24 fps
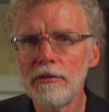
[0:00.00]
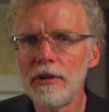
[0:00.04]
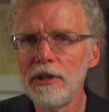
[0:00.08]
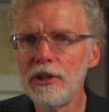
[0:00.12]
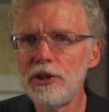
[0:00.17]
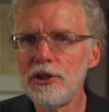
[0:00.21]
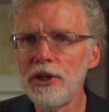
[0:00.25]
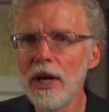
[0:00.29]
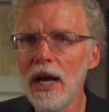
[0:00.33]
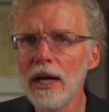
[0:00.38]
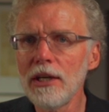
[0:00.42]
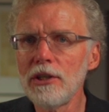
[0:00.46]

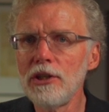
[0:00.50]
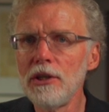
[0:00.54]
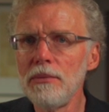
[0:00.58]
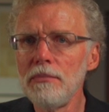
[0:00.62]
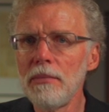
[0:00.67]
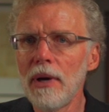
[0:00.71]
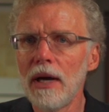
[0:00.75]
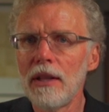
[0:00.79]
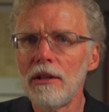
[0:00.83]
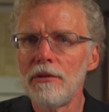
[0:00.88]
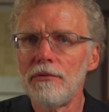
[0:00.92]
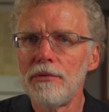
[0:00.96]
rejection
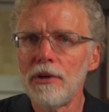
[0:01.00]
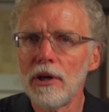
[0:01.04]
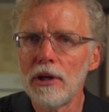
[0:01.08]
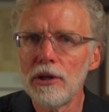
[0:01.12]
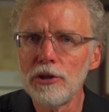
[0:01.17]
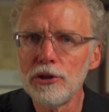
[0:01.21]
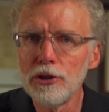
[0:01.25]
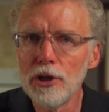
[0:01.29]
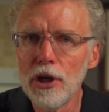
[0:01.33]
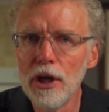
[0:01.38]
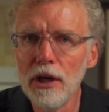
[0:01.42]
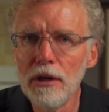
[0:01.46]
by the
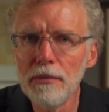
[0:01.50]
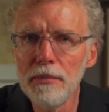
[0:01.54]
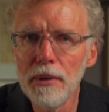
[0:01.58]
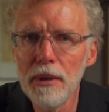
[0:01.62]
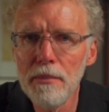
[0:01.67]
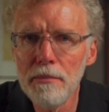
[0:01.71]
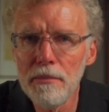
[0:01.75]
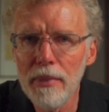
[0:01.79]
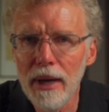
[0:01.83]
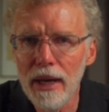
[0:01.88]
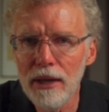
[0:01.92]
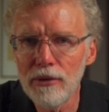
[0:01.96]
village could have
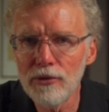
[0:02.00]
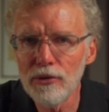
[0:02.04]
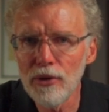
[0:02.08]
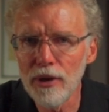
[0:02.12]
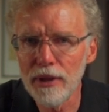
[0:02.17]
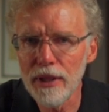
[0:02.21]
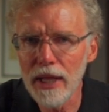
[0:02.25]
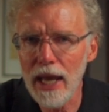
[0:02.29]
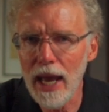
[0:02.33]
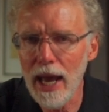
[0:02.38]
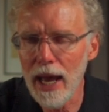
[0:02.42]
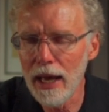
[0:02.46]
been based
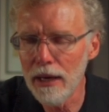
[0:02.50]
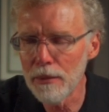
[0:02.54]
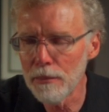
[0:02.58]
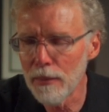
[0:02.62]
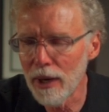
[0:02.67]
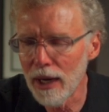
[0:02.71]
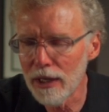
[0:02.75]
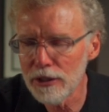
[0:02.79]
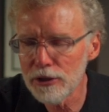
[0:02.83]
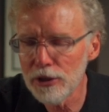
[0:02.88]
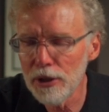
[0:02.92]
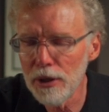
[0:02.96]
on the
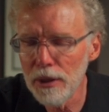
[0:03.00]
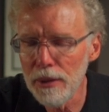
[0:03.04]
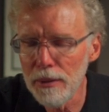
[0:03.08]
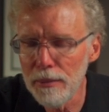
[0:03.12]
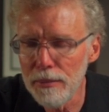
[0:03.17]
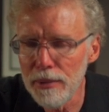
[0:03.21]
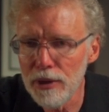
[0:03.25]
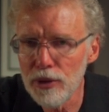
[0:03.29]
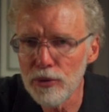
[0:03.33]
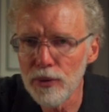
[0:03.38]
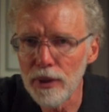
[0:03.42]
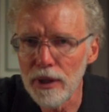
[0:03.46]
animosity
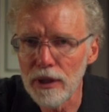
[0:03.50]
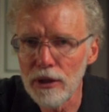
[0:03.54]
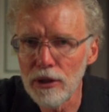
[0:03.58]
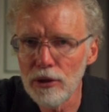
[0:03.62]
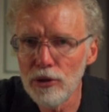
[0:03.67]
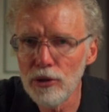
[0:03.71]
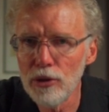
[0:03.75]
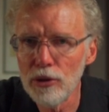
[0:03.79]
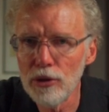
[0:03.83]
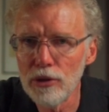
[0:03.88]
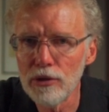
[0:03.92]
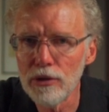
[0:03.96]
between
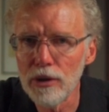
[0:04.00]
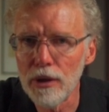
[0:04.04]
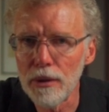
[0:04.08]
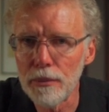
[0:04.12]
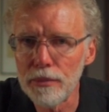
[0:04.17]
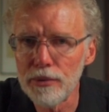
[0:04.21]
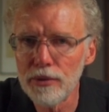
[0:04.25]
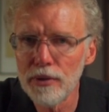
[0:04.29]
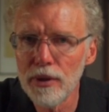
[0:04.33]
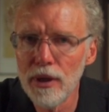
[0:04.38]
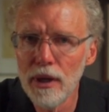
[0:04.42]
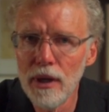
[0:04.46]
the two
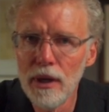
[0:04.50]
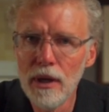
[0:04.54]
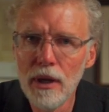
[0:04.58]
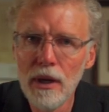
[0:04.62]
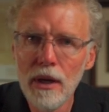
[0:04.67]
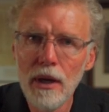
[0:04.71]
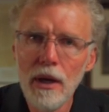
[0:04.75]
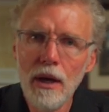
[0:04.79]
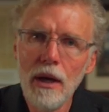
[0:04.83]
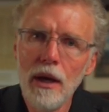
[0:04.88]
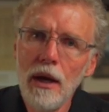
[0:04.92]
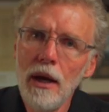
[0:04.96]
groups.
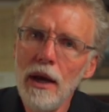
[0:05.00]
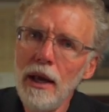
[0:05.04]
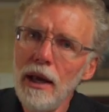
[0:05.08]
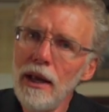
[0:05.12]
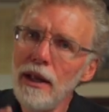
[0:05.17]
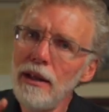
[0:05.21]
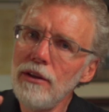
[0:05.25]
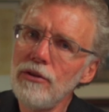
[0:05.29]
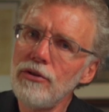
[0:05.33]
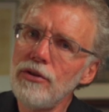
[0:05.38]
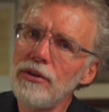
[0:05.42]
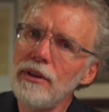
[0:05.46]

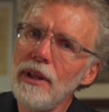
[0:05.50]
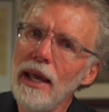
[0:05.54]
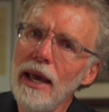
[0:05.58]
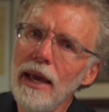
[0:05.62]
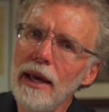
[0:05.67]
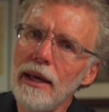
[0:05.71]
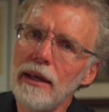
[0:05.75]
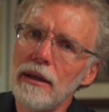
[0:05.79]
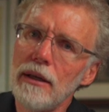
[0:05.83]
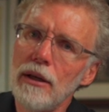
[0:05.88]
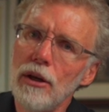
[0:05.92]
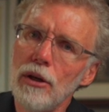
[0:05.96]

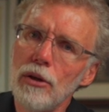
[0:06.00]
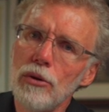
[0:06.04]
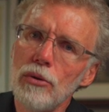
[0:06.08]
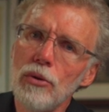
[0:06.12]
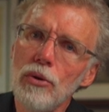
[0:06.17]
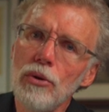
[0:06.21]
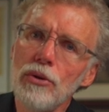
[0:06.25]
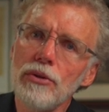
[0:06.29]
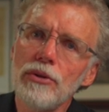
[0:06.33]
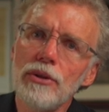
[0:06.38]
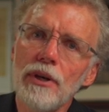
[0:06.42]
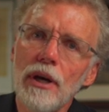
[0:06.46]
Instead,
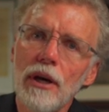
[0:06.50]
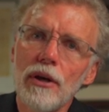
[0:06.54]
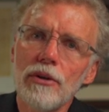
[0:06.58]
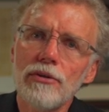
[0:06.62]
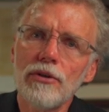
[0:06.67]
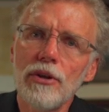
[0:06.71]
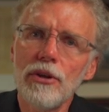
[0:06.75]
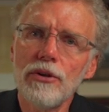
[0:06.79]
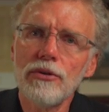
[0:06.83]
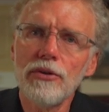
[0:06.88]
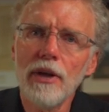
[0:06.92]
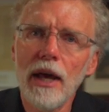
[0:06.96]
Luke
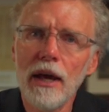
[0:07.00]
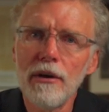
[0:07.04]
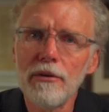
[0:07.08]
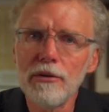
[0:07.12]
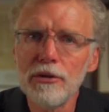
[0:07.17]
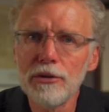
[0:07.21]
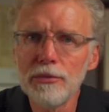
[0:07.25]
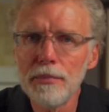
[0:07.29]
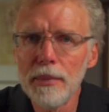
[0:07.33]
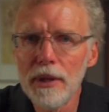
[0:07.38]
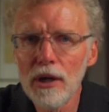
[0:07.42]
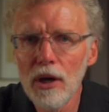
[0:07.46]
tells us that it
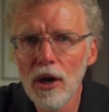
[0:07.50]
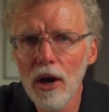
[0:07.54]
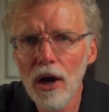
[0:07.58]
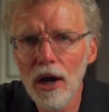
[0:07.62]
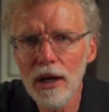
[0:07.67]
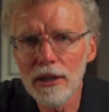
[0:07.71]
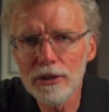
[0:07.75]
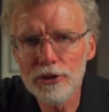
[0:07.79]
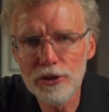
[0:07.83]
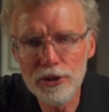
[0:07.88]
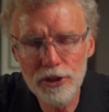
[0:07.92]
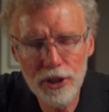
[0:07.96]
was
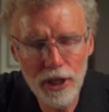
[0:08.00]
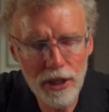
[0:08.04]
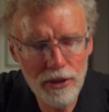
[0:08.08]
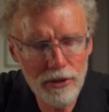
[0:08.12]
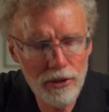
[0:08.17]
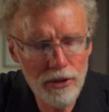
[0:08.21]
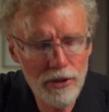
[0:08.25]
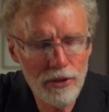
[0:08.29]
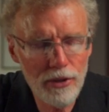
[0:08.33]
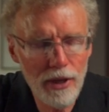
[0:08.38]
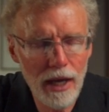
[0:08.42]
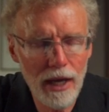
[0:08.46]
because
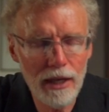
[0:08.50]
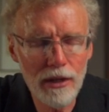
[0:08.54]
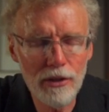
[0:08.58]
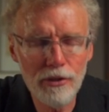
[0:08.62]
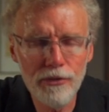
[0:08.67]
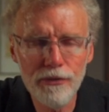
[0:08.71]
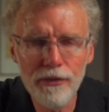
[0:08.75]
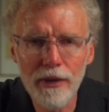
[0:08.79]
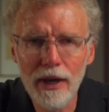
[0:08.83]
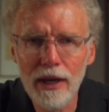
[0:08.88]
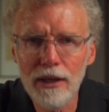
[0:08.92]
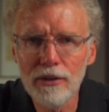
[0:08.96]
Jesus had his
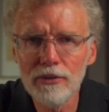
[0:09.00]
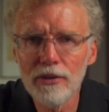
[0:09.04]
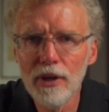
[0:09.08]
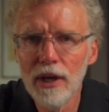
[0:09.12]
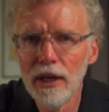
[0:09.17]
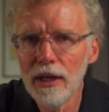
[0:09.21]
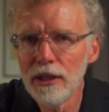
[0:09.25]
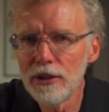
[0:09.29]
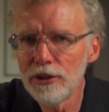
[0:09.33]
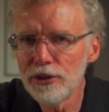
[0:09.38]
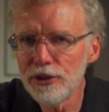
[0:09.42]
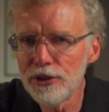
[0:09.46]
face
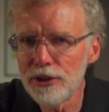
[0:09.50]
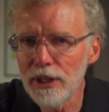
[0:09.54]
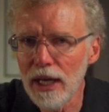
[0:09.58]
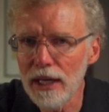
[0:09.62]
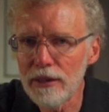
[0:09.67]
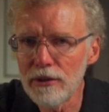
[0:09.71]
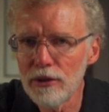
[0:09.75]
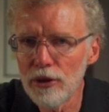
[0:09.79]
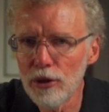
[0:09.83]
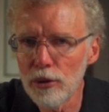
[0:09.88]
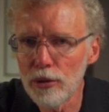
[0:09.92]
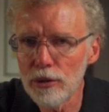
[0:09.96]

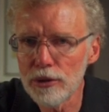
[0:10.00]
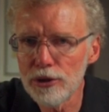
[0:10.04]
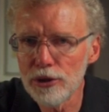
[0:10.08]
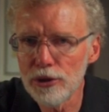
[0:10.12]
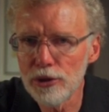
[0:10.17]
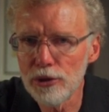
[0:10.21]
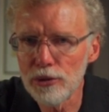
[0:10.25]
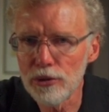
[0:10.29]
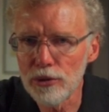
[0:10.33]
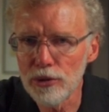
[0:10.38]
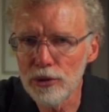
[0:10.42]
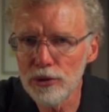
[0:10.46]
set towards
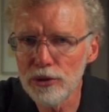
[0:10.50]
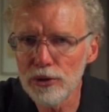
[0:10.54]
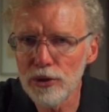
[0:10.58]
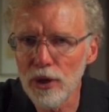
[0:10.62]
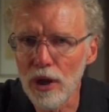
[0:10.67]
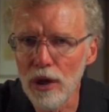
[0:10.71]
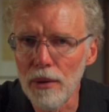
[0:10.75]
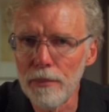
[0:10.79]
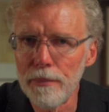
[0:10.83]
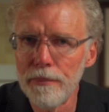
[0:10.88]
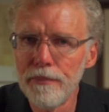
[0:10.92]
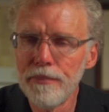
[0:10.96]

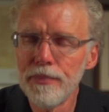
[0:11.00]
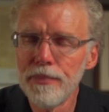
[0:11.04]
Jerusalem.